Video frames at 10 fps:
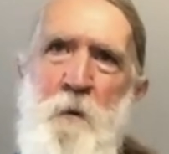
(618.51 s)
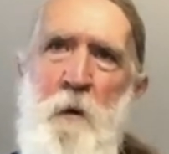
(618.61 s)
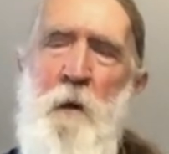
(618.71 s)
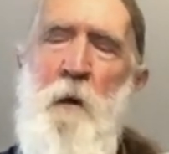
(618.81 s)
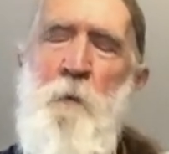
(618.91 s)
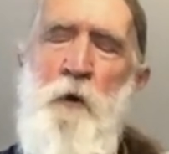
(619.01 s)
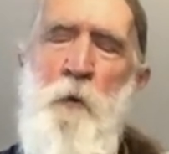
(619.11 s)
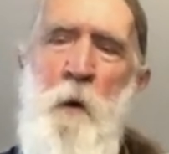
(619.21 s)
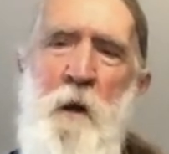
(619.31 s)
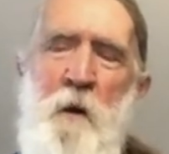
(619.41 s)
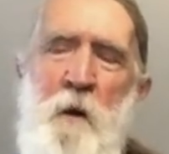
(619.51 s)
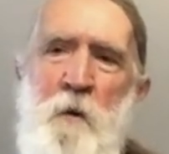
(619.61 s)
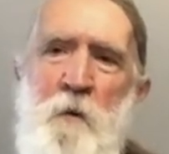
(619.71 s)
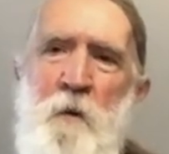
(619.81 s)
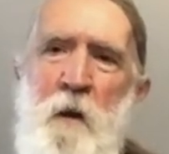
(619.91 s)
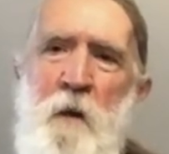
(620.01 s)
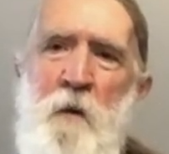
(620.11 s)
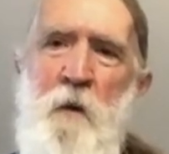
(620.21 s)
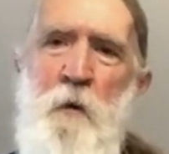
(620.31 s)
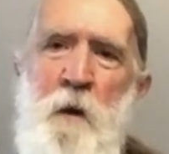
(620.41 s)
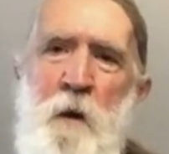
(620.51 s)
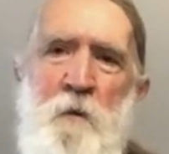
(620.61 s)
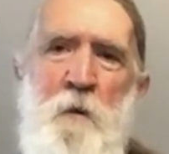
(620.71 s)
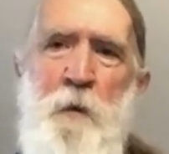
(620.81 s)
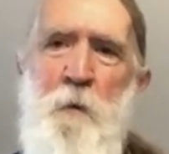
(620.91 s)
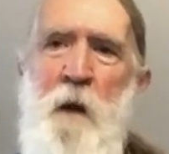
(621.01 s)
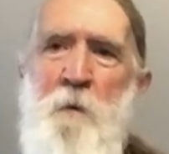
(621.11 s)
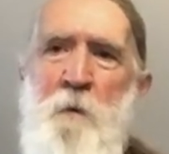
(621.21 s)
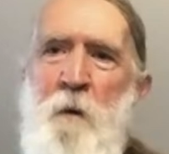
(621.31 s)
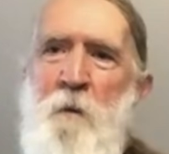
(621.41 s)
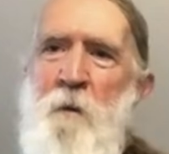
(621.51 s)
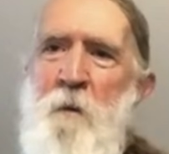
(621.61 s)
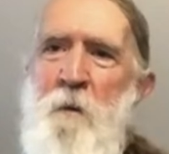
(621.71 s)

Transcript: a little over 20 years, and the tree is still thriving.